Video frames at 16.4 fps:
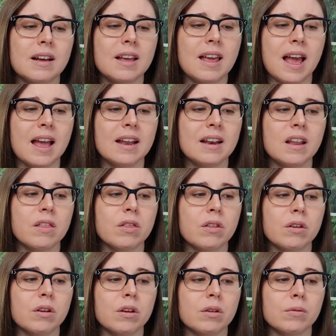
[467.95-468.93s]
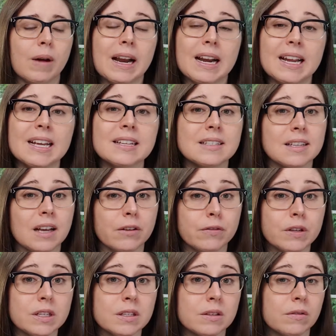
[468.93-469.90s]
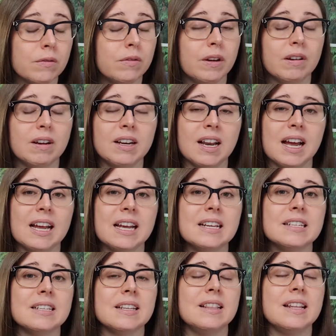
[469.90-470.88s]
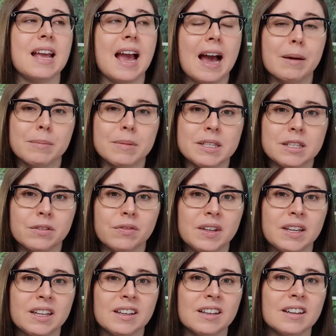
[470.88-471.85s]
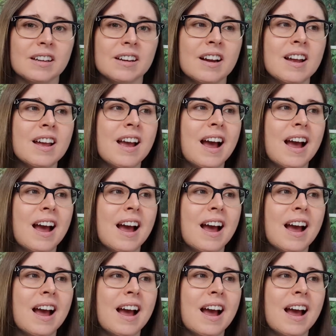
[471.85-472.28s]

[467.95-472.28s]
again, the writing itself is very nice and the atmosphere,